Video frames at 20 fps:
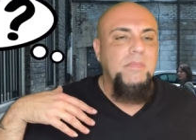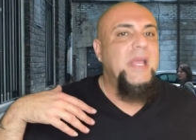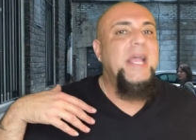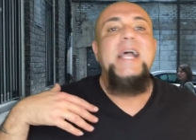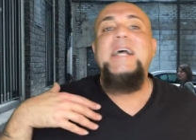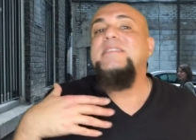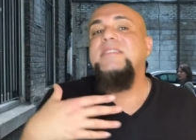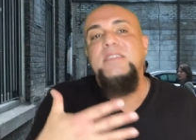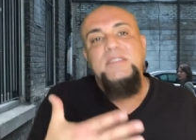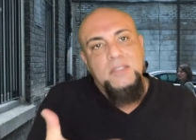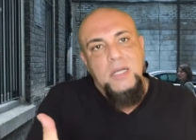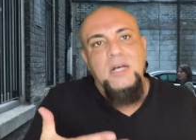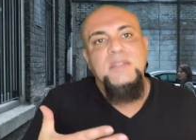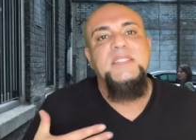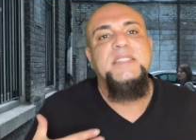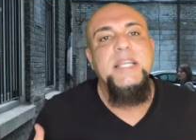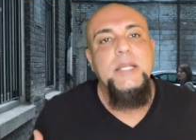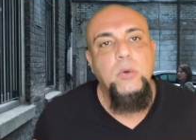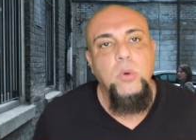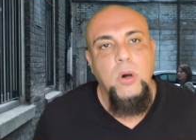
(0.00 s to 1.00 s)
It's a Saw
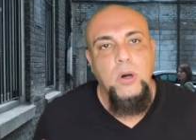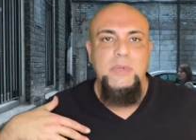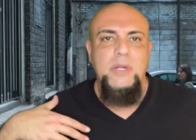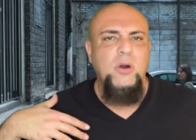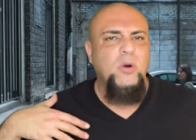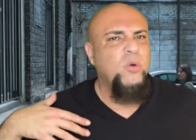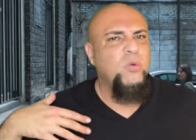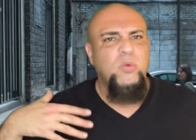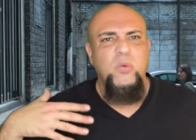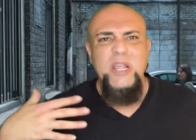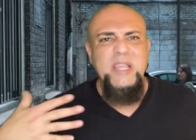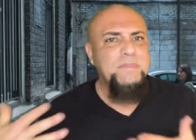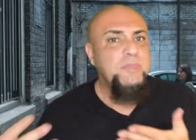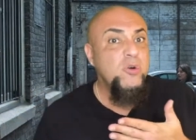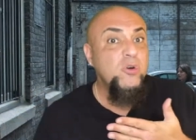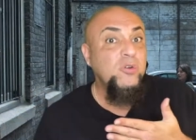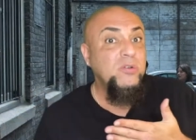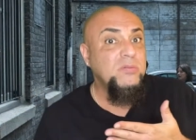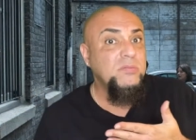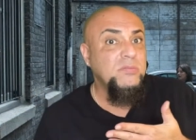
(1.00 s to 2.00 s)
sequel. Or
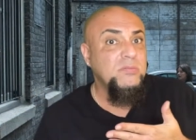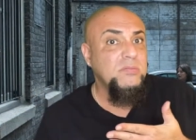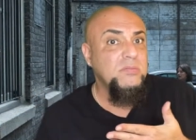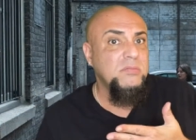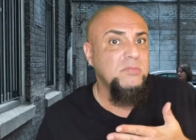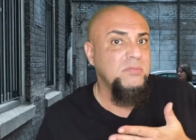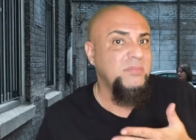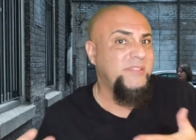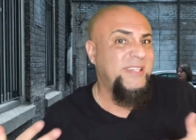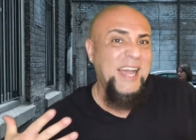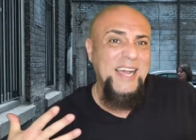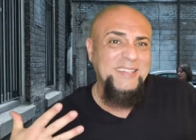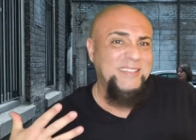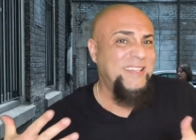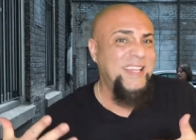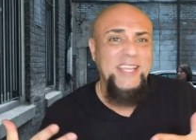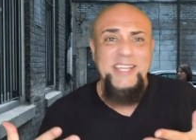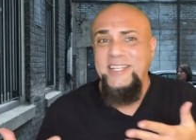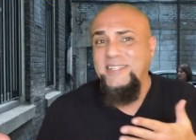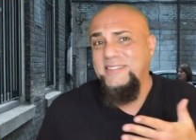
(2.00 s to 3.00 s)
reboot? That
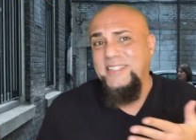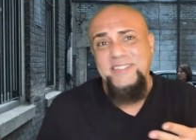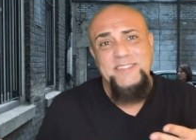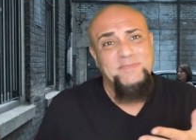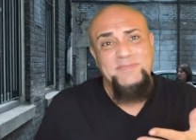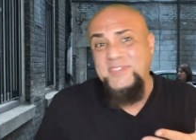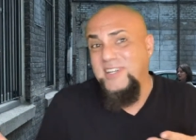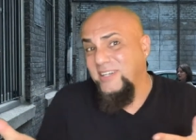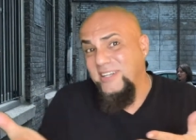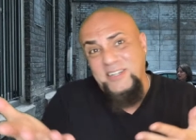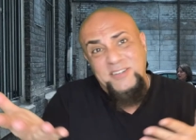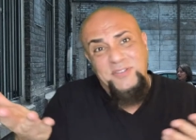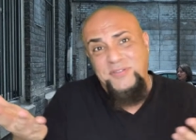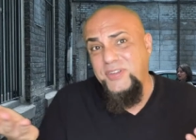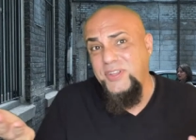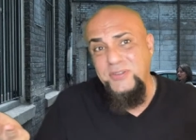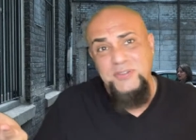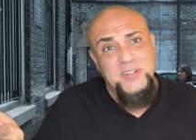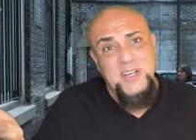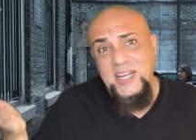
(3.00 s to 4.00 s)
thing, they've done it a
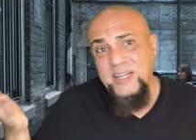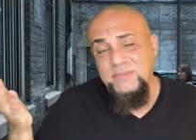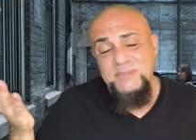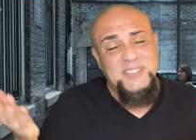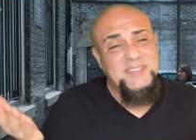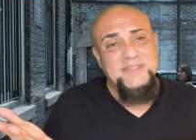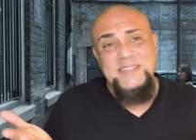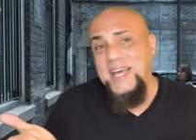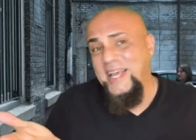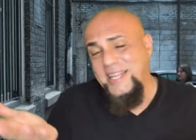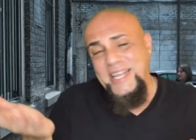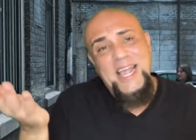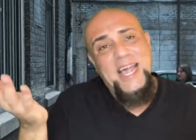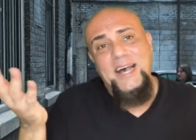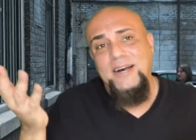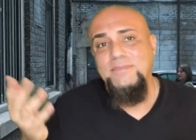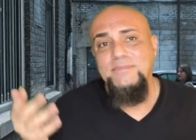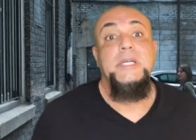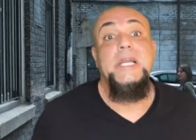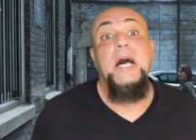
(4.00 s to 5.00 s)
few times. That,
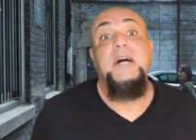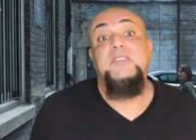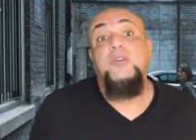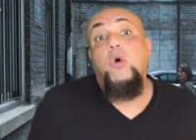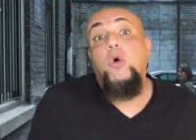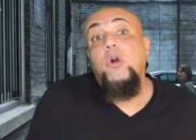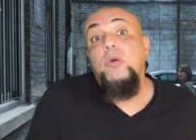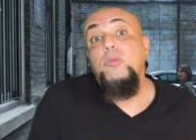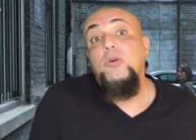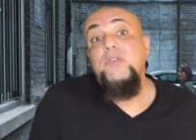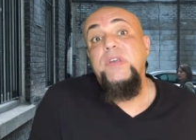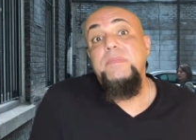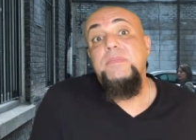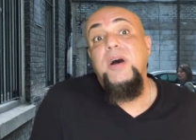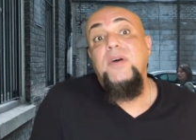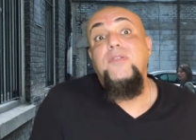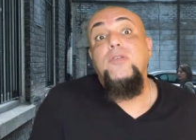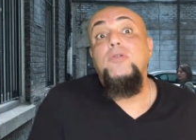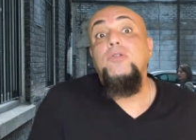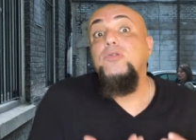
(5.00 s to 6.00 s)
yeah. Now, as a horror movie
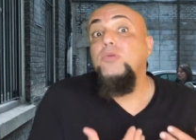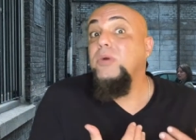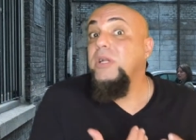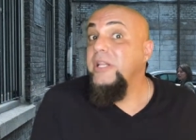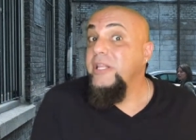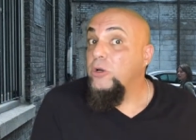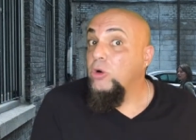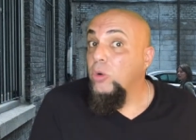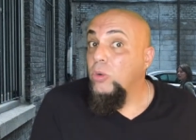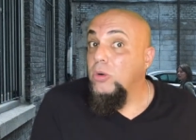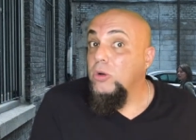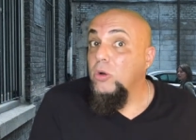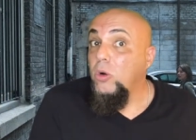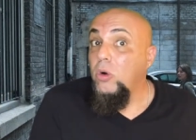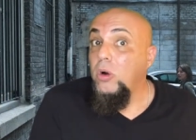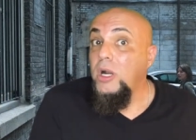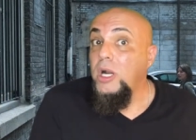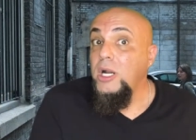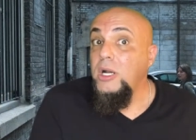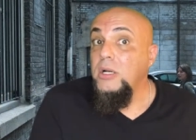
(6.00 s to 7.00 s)
buff who's really cool with
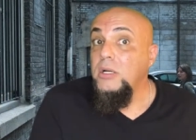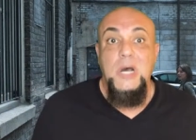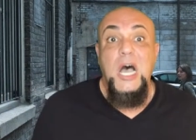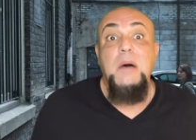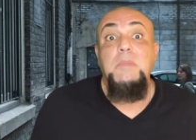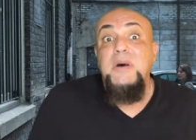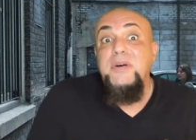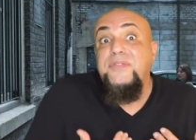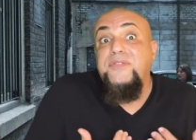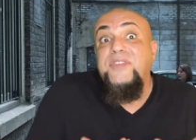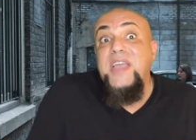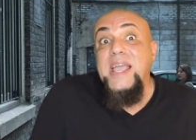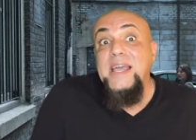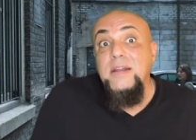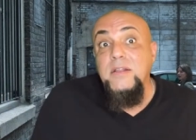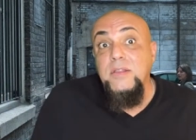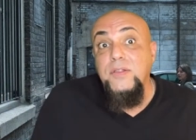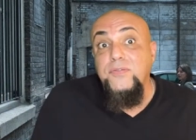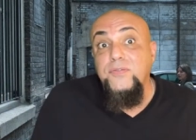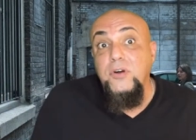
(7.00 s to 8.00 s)
gore, I'm a fan
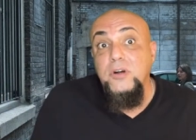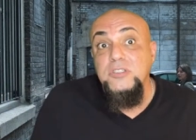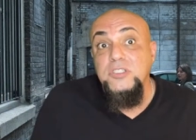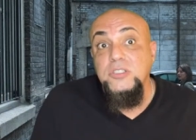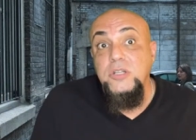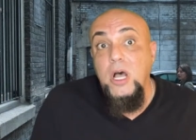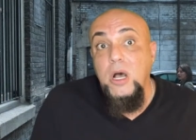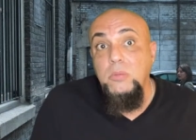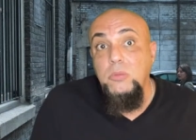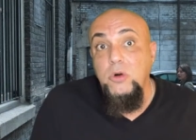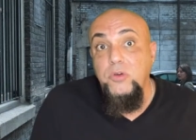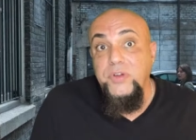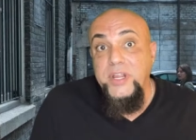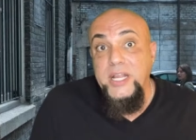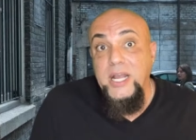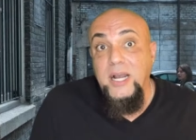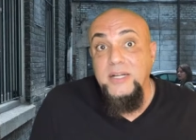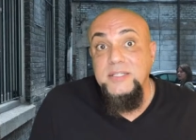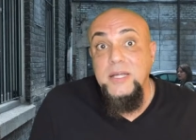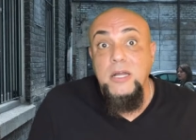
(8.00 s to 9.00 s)
of the first Saw
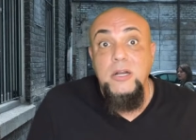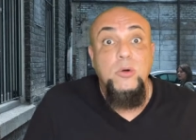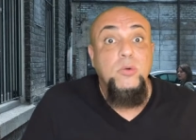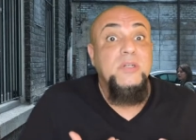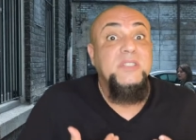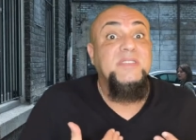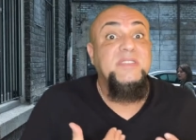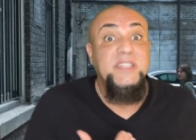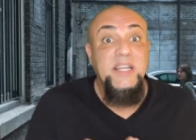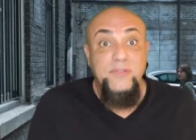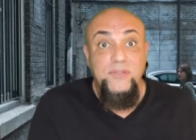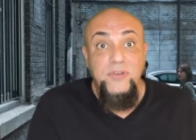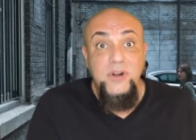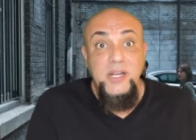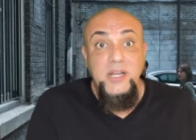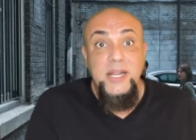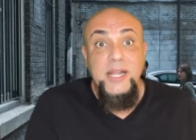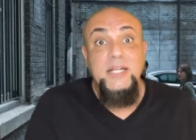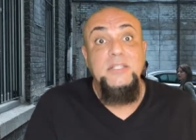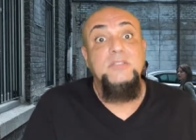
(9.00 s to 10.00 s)
movie. I thought it was
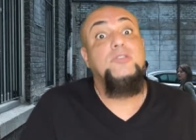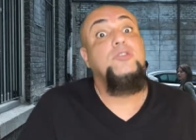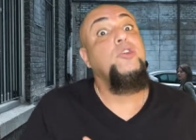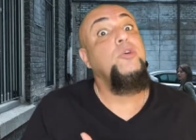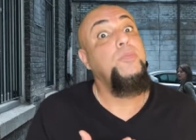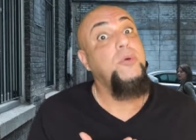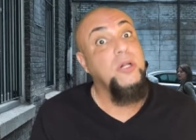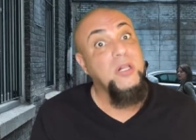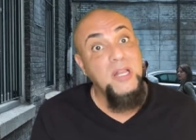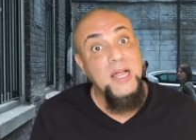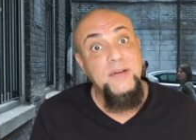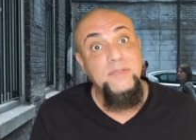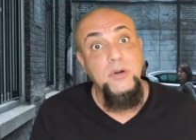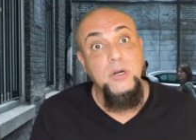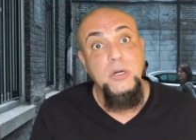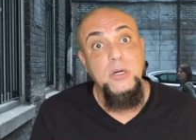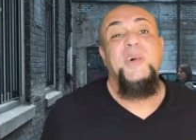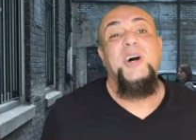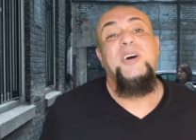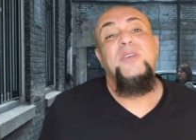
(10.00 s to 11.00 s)
different and super
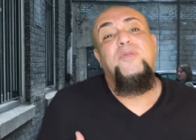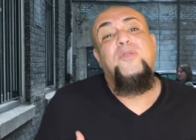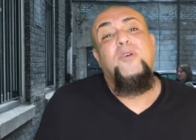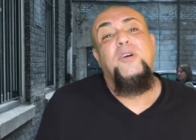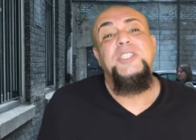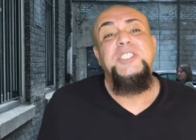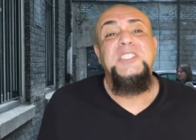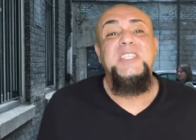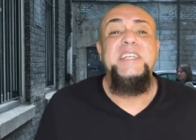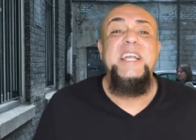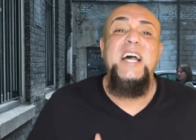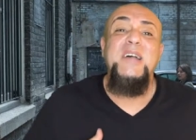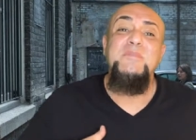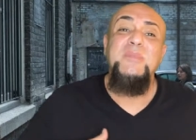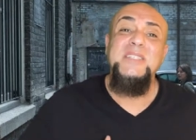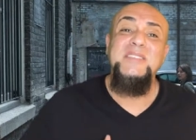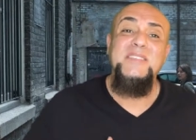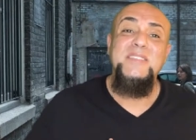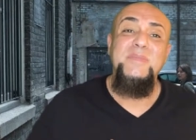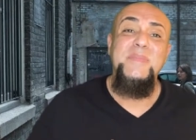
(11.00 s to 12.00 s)
clever. Unfortunately, I
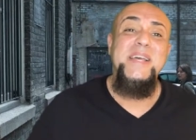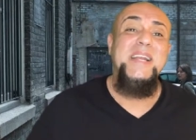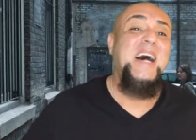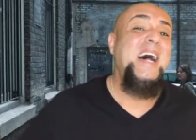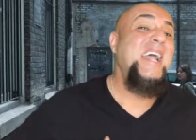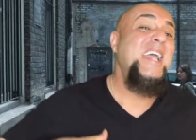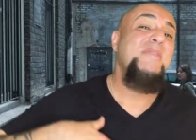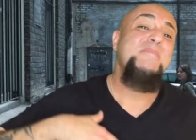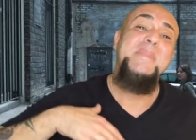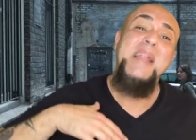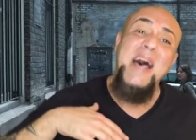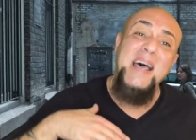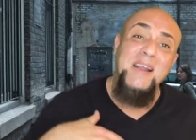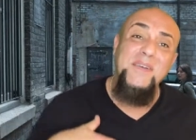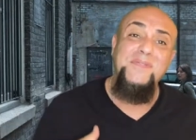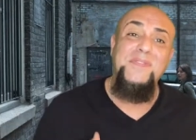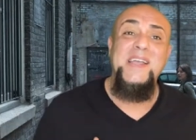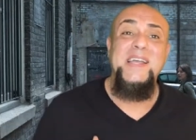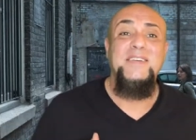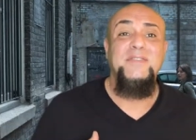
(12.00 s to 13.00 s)
must admit I am not a
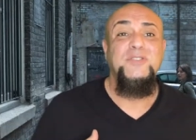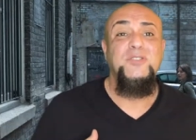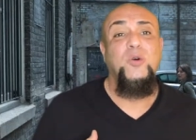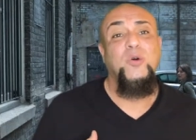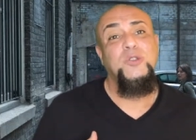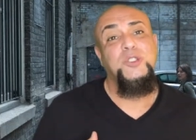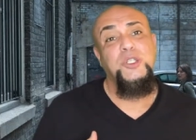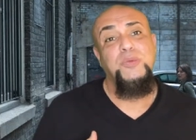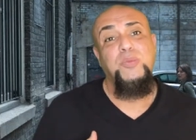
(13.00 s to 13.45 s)
fan of torture